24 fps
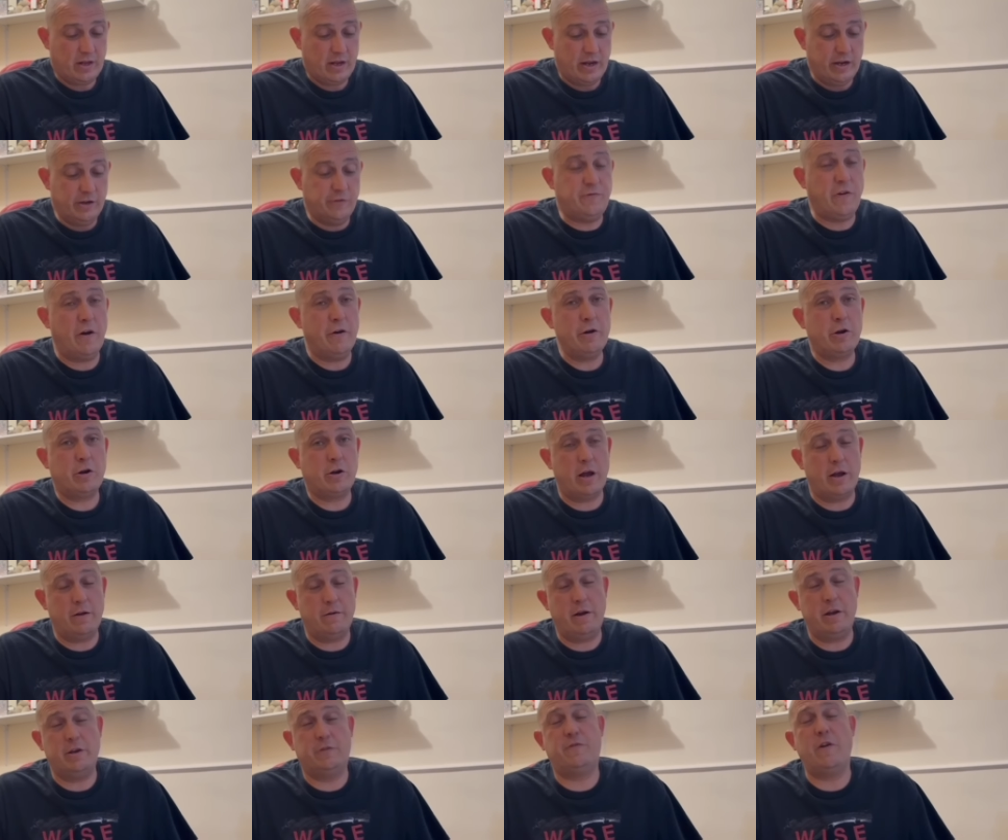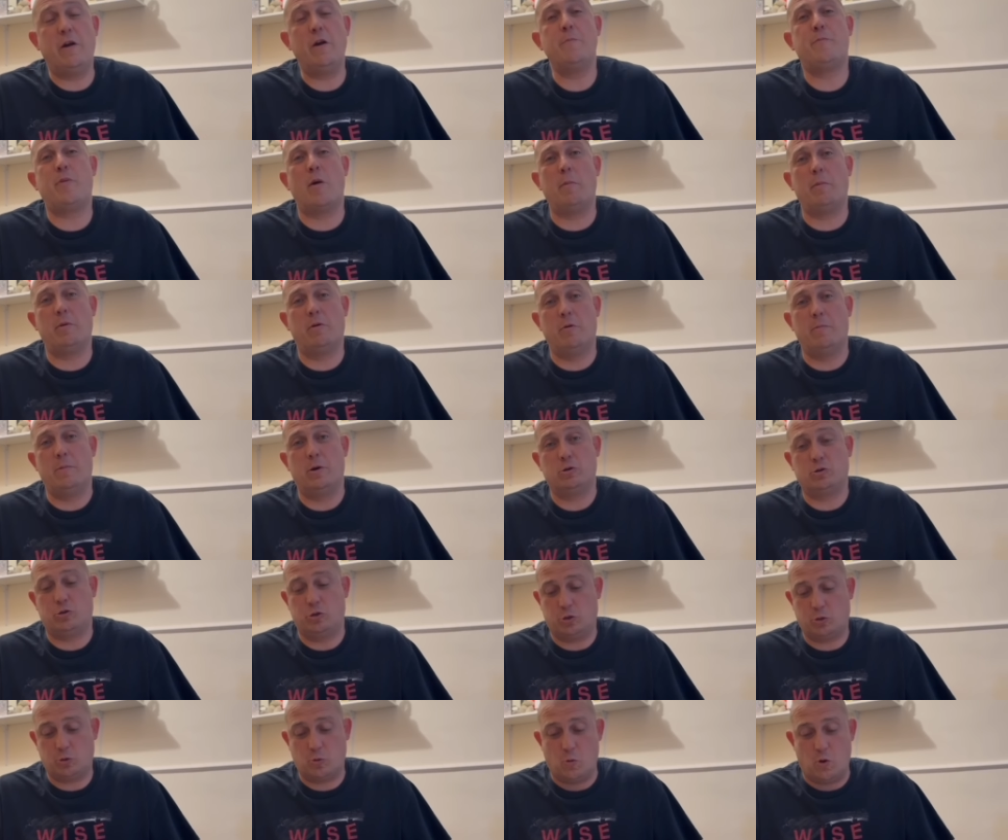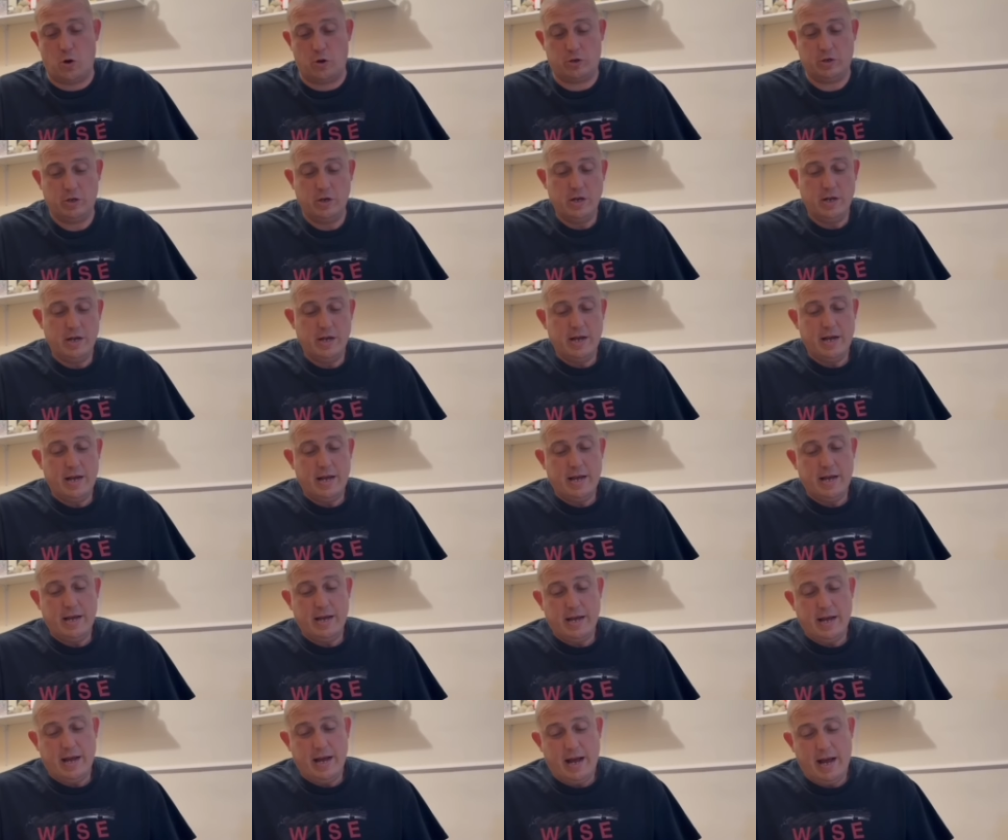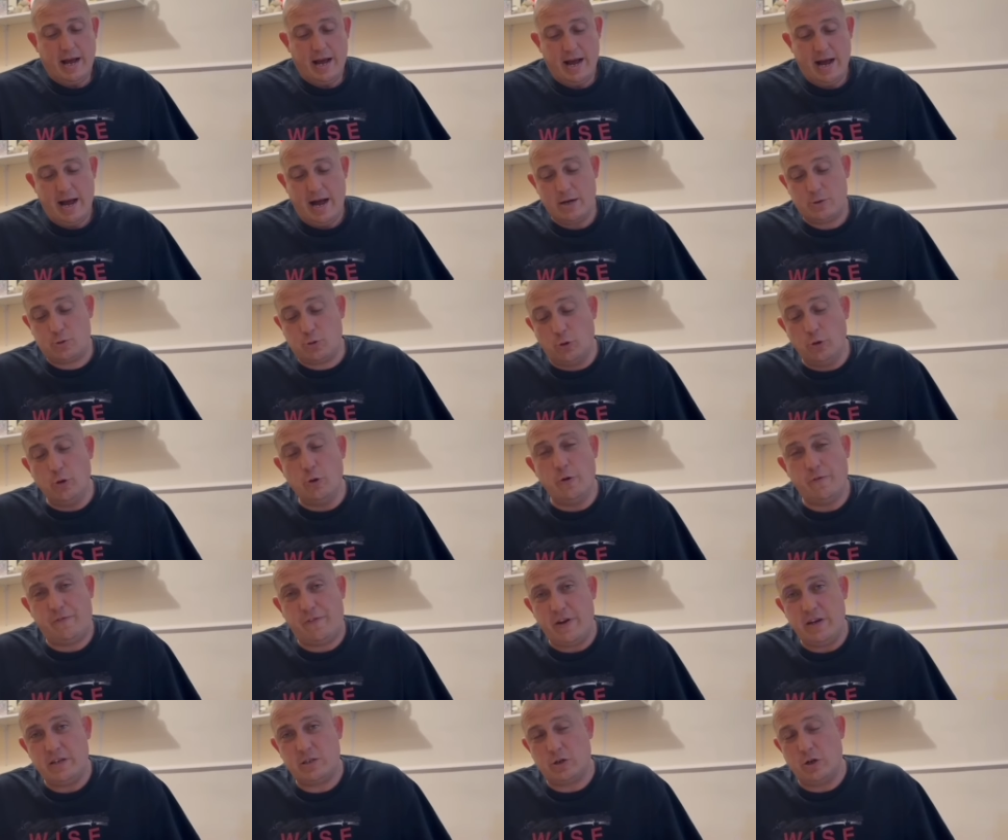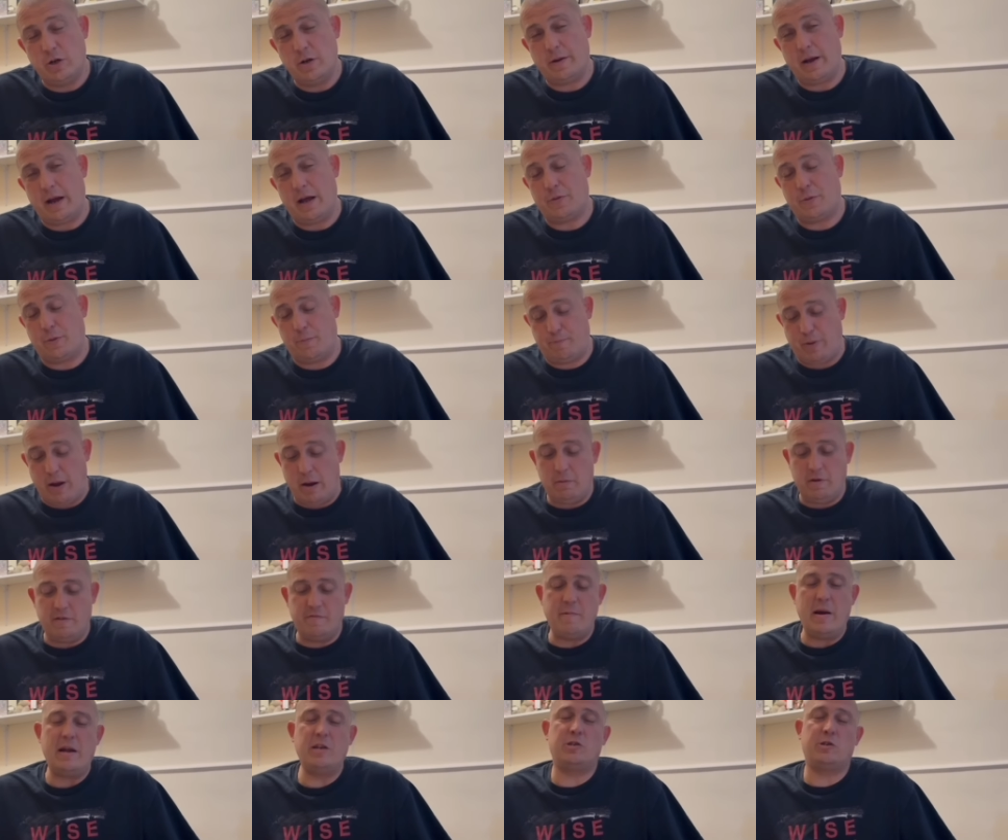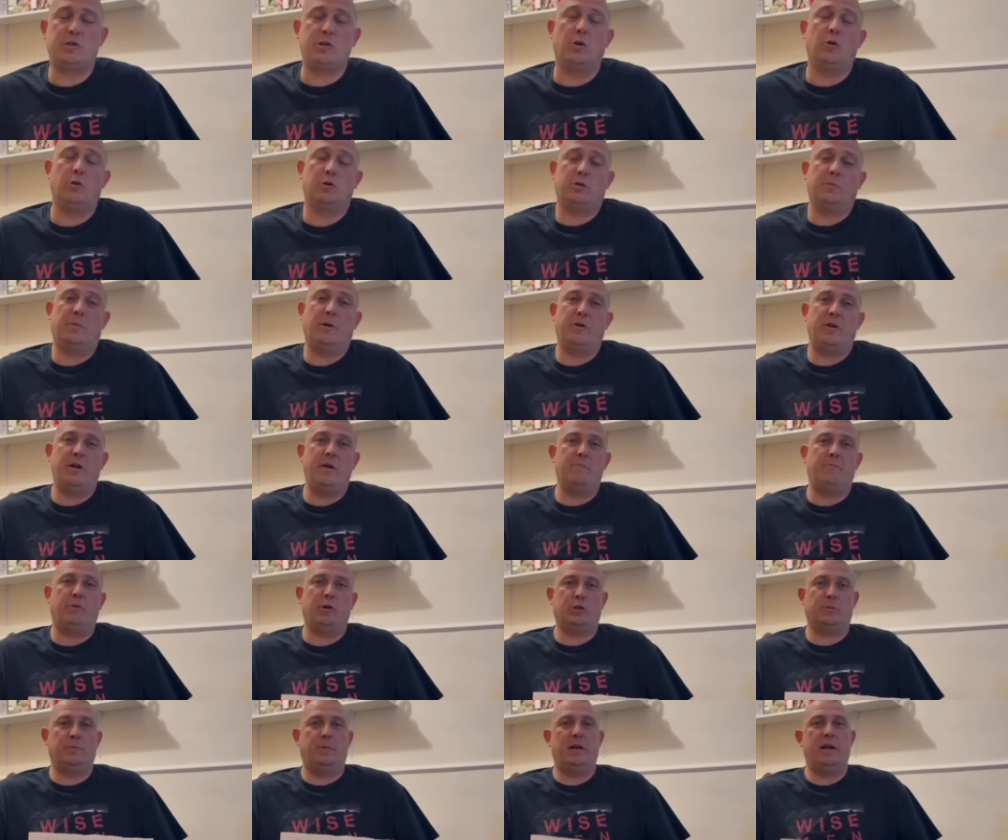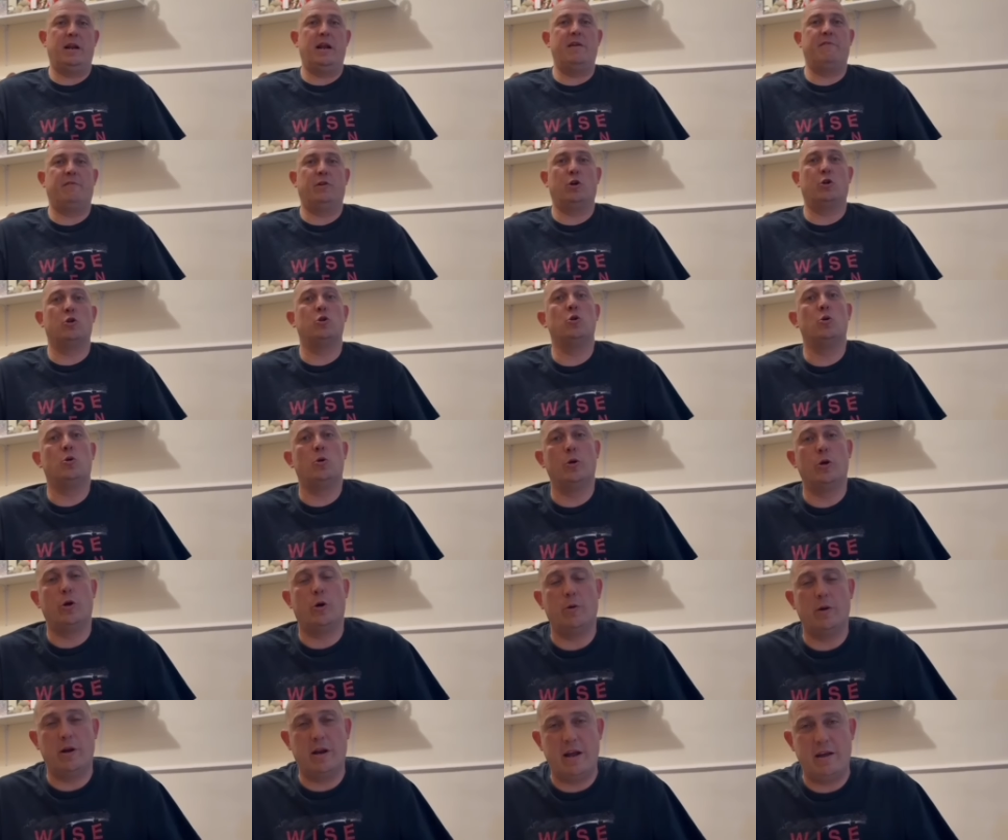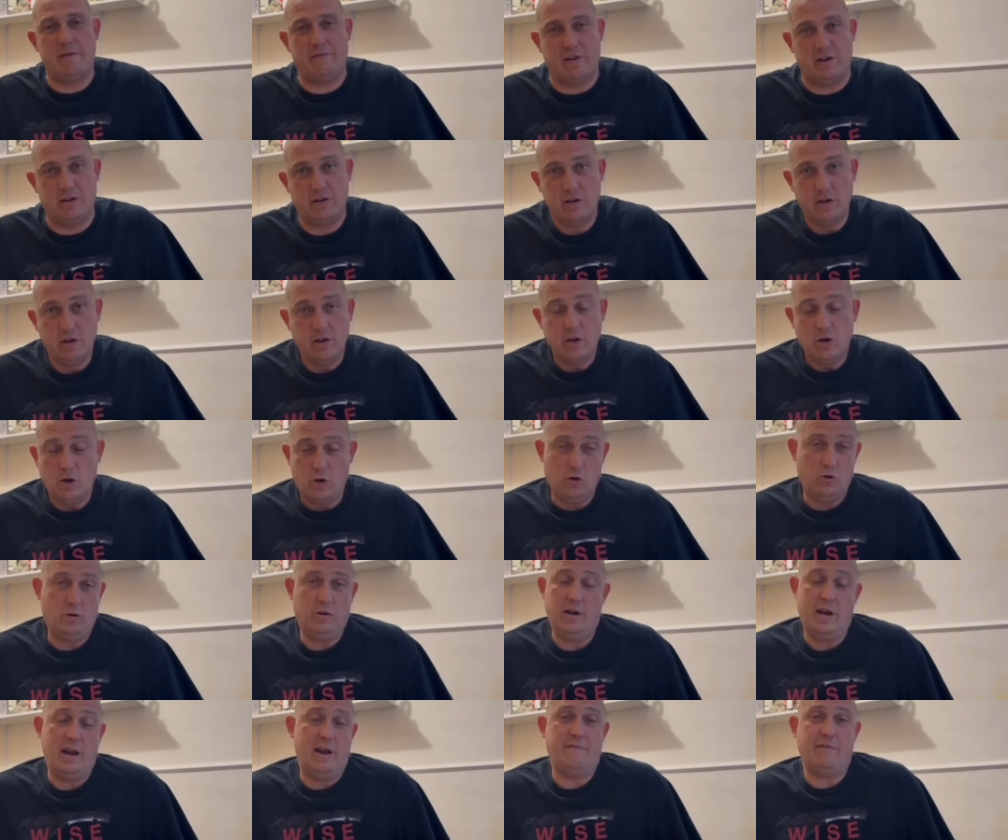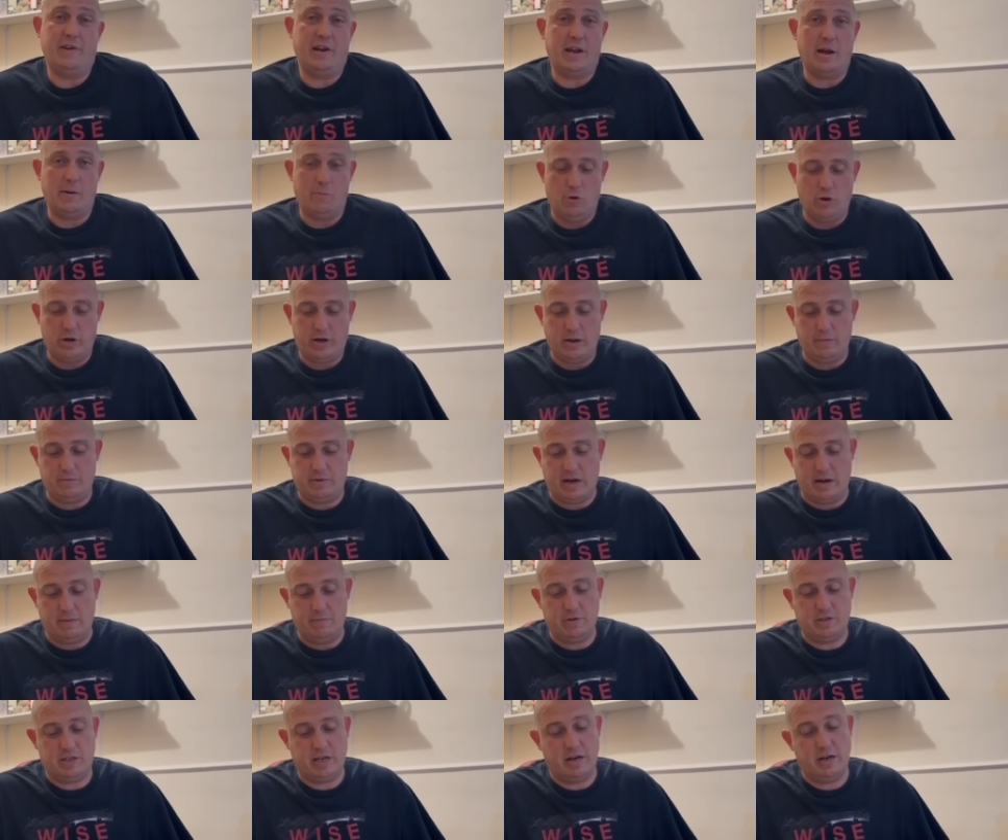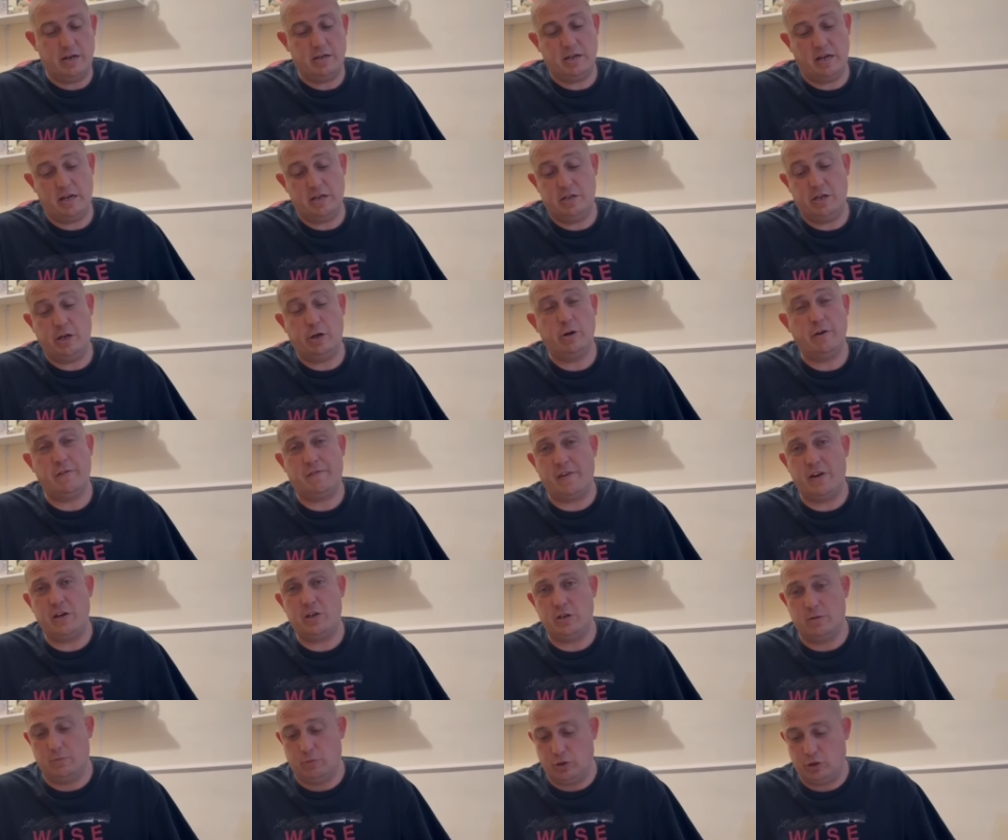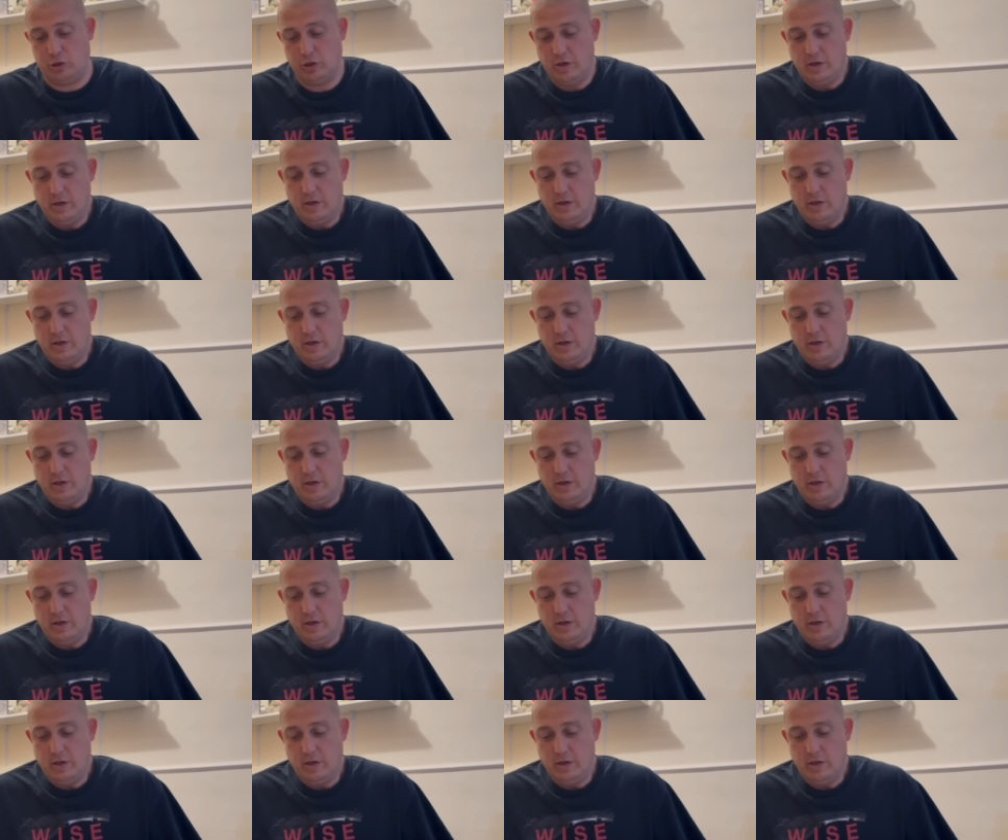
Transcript: He's very popular amongst the squad. I don't know if he's going to... People have talked about him possibly leaving on loan or leaving to get more game time. They're saying, is he going to feature much?